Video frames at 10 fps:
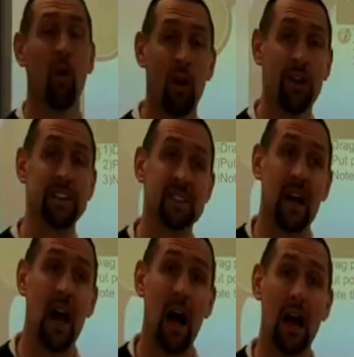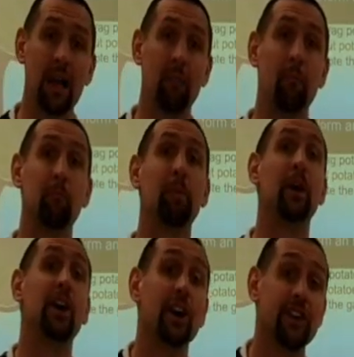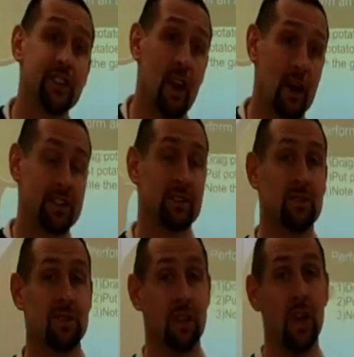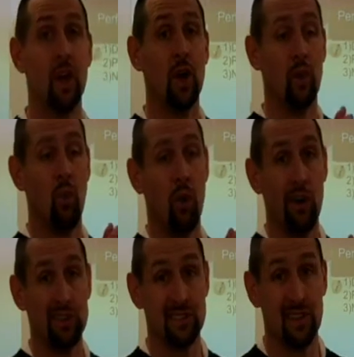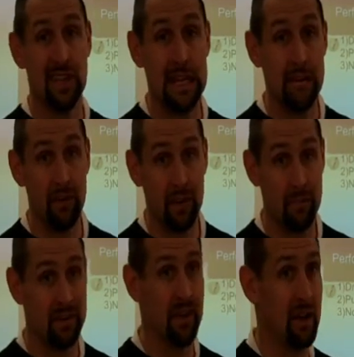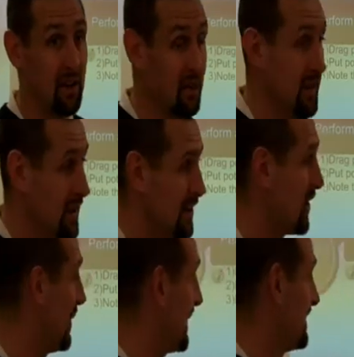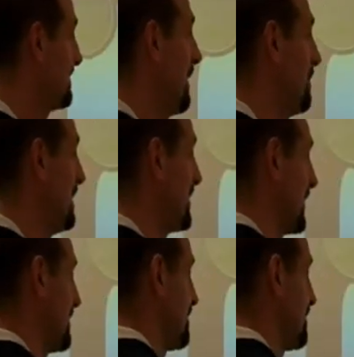water is a hypertonic solution. Water is leaving the potato, going into my beaker.